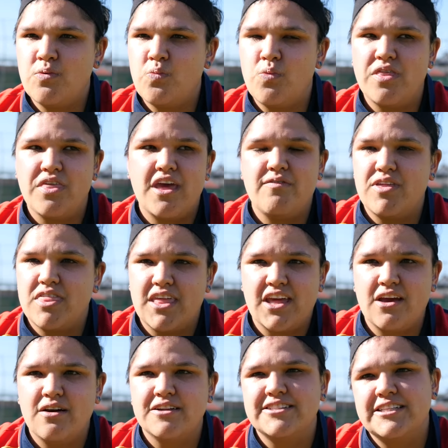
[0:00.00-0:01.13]
with everything
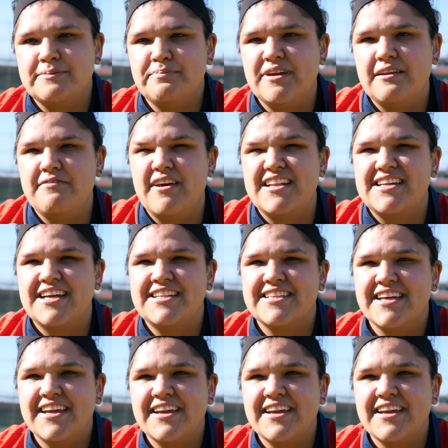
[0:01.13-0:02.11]
else, it's been fantastic.